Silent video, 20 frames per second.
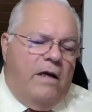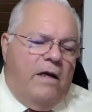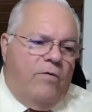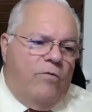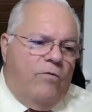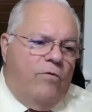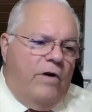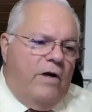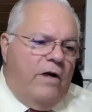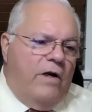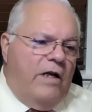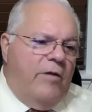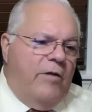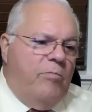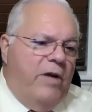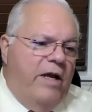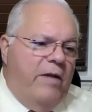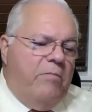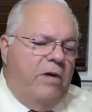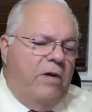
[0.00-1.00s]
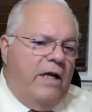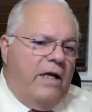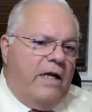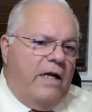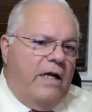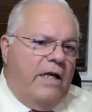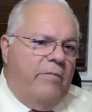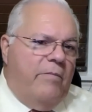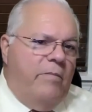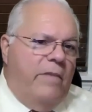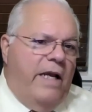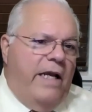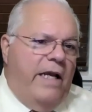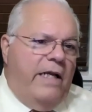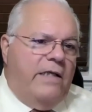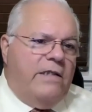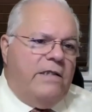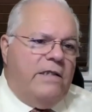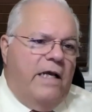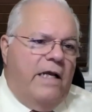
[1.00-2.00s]
it really biblically
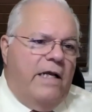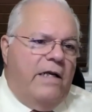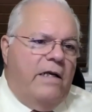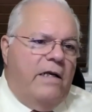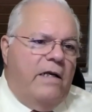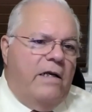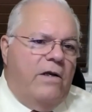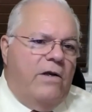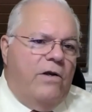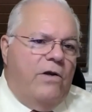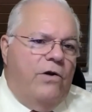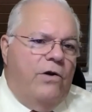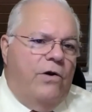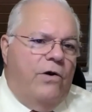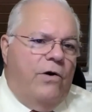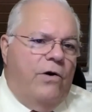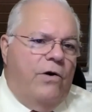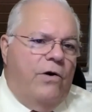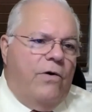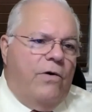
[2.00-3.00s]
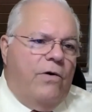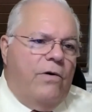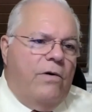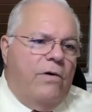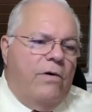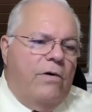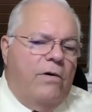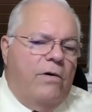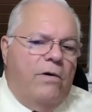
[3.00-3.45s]
means that you're